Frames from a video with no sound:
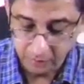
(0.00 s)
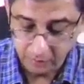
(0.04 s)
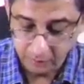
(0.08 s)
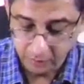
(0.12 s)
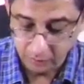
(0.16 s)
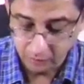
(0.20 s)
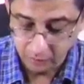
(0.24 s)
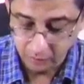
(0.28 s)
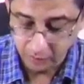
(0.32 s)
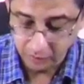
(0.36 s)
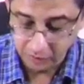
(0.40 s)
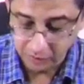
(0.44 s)

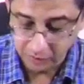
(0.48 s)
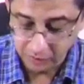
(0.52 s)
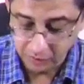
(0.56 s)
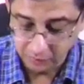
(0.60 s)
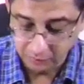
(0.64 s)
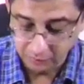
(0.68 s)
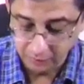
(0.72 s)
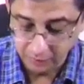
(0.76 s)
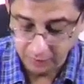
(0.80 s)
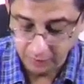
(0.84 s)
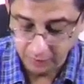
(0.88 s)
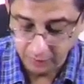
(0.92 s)
This
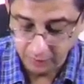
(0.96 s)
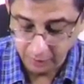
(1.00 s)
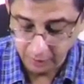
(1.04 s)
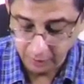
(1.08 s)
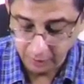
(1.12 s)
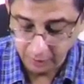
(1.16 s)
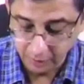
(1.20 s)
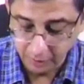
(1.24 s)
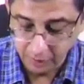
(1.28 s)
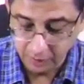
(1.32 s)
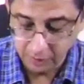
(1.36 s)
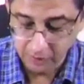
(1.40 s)
will
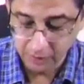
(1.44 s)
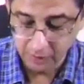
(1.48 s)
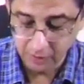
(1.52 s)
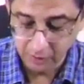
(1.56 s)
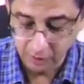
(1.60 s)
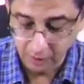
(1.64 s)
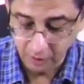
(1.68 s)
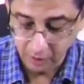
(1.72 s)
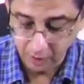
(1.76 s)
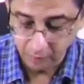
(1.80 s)
increase the